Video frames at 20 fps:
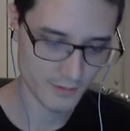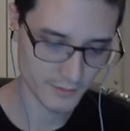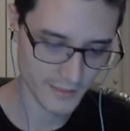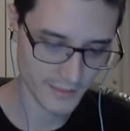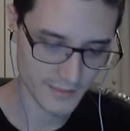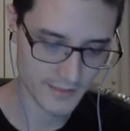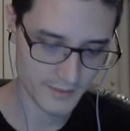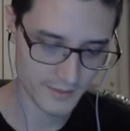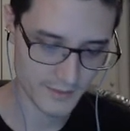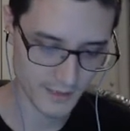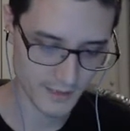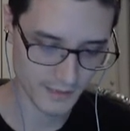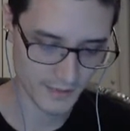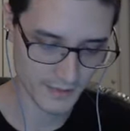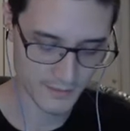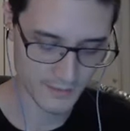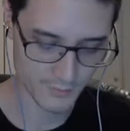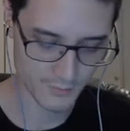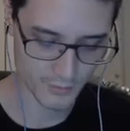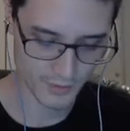Yeah, let's do that.
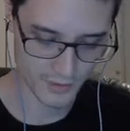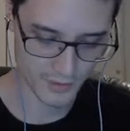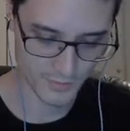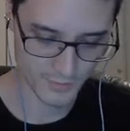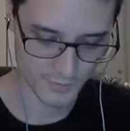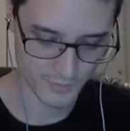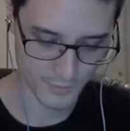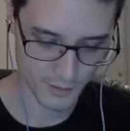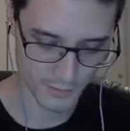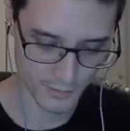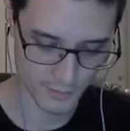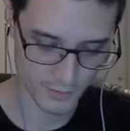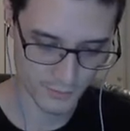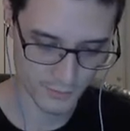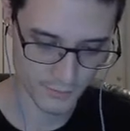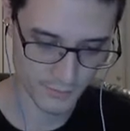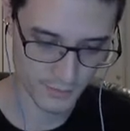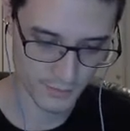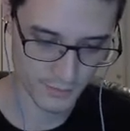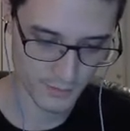That's a pretty smart
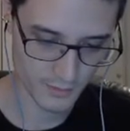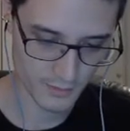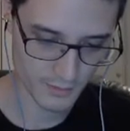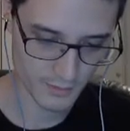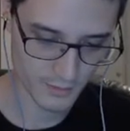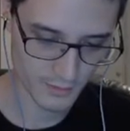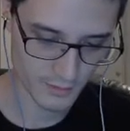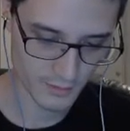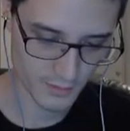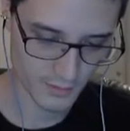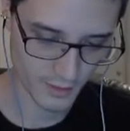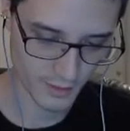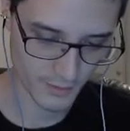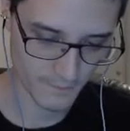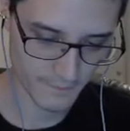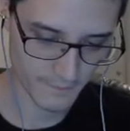move. Okay.